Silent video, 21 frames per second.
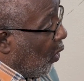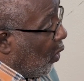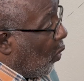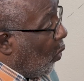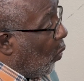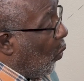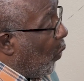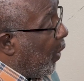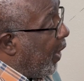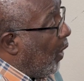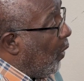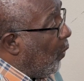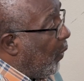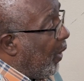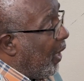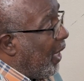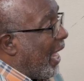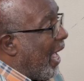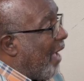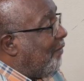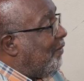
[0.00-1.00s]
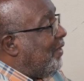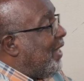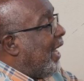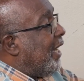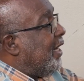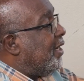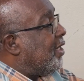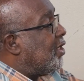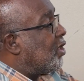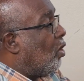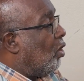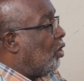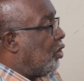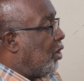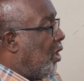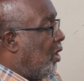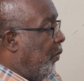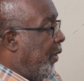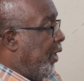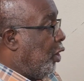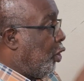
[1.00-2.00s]
we will have that discussion
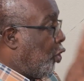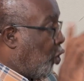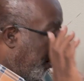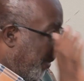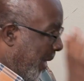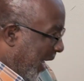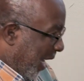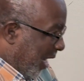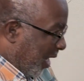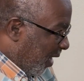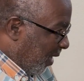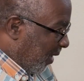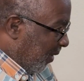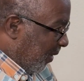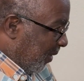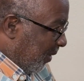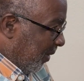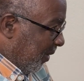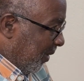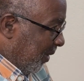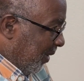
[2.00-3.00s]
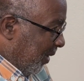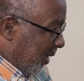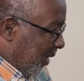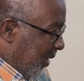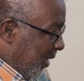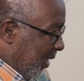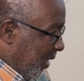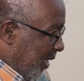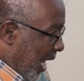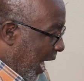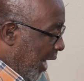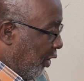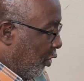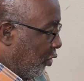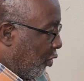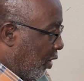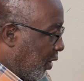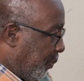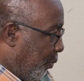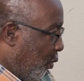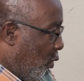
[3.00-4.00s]
with Jamaica. Not
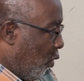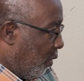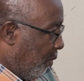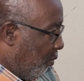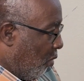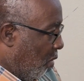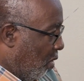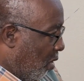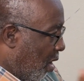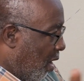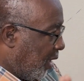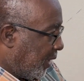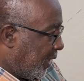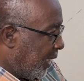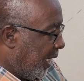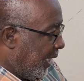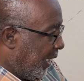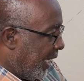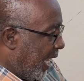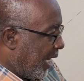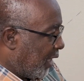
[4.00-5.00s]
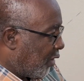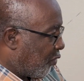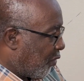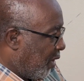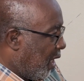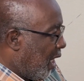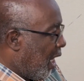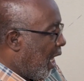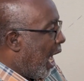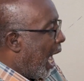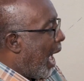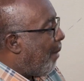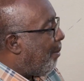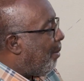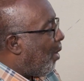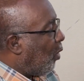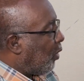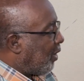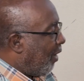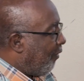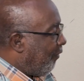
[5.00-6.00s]
just Portmore or St. Catherine, about
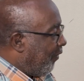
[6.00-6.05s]
the